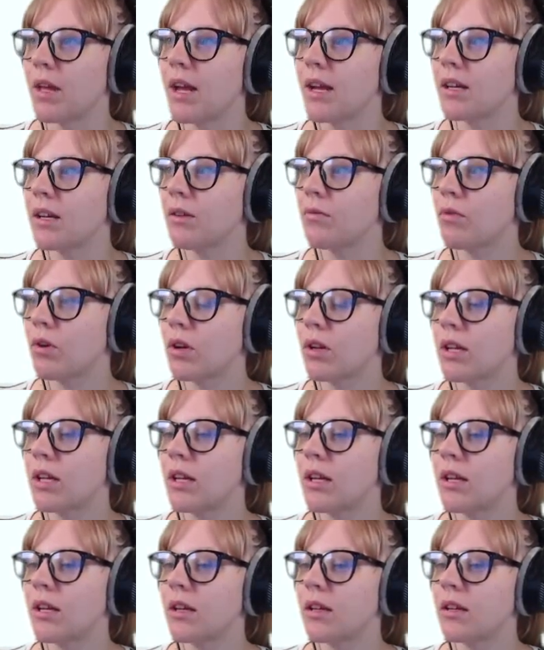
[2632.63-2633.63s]
lightning rod
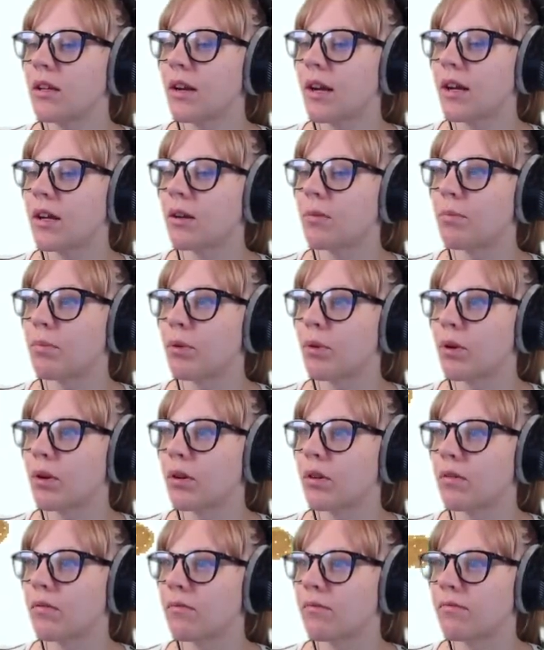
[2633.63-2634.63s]
here that I could
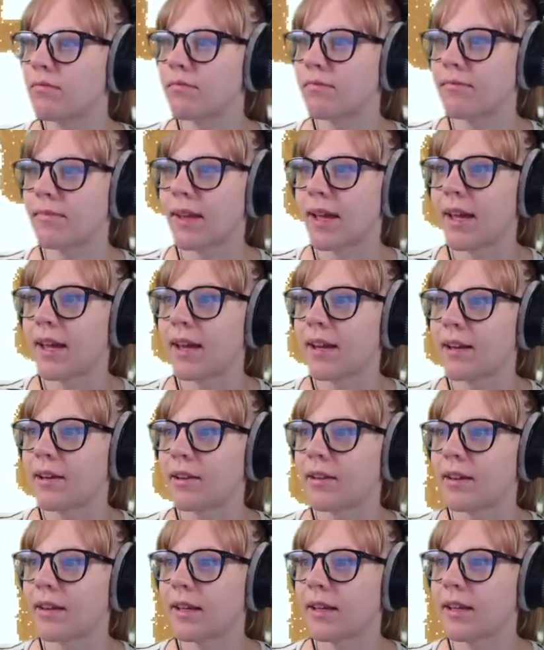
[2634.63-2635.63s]
put, I don't
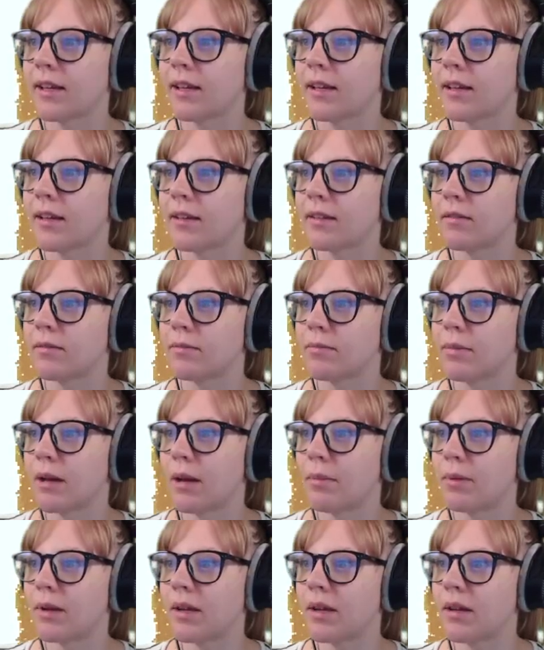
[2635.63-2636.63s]
know, like
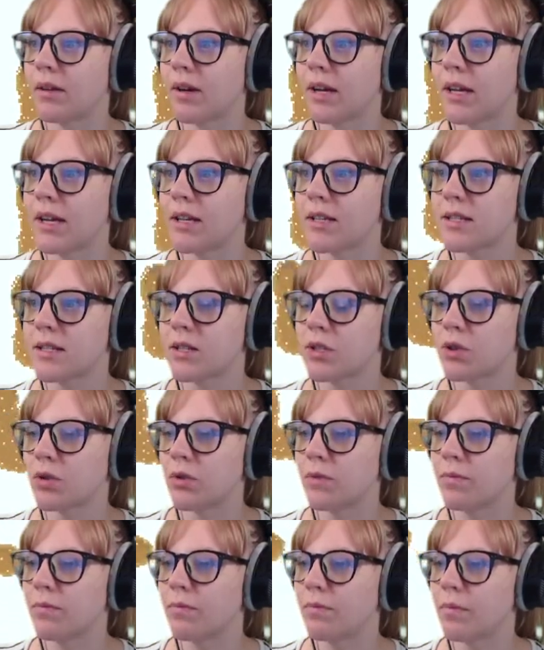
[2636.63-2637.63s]
up here, I guess. Sure,
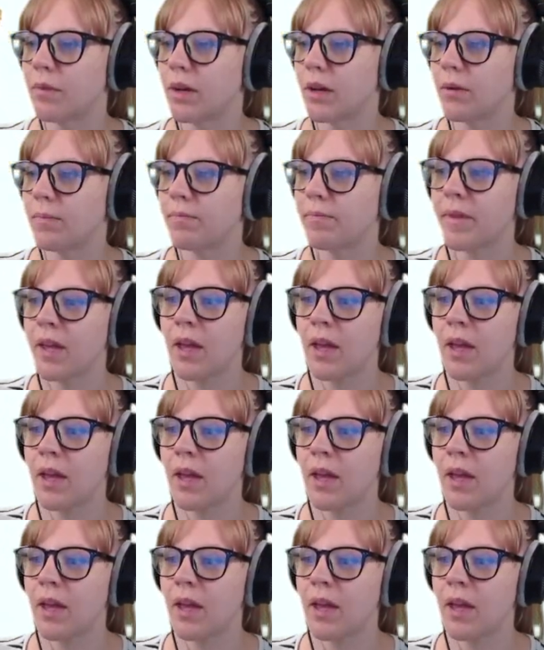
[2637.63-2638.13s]
why not?